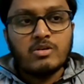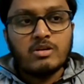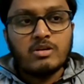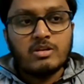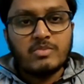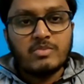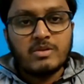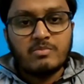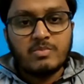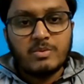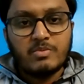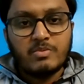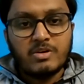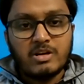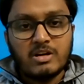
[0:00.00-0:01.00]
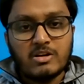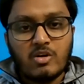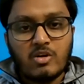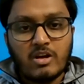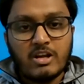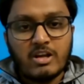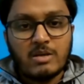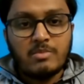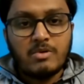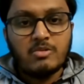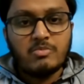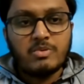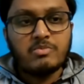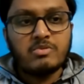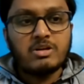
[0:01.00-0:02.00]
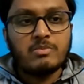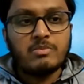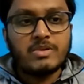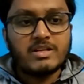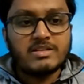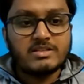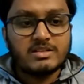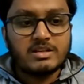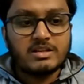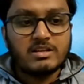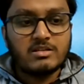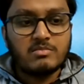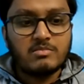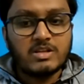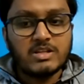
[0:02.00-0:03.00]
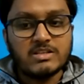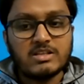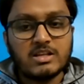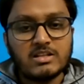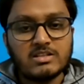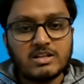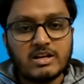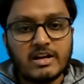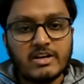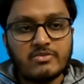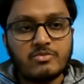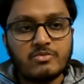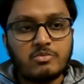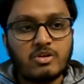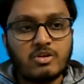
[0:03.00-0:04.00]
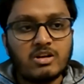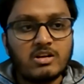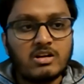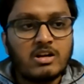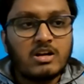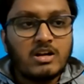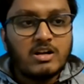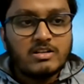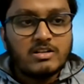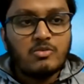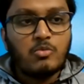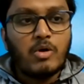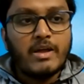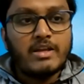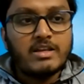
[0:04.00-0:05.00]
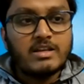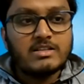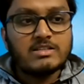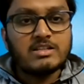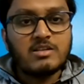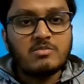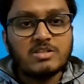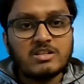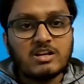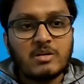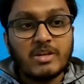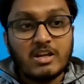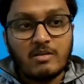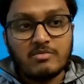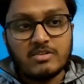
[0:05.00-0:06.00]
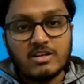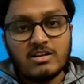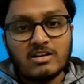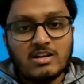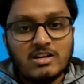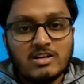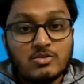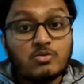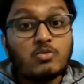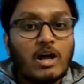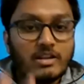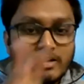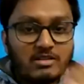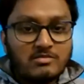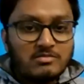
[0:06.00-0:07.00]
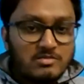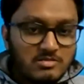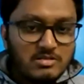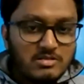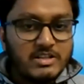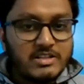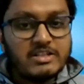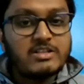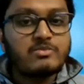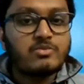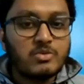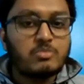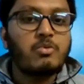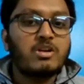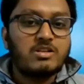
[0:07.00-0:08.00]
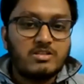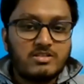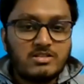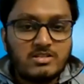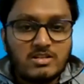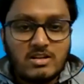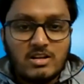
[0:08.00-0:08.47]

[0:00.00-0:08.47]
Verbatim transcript: people, if, if people are talking about, people are praising him, he is such a great footballer. And why his name is coming after two other legendary footballers?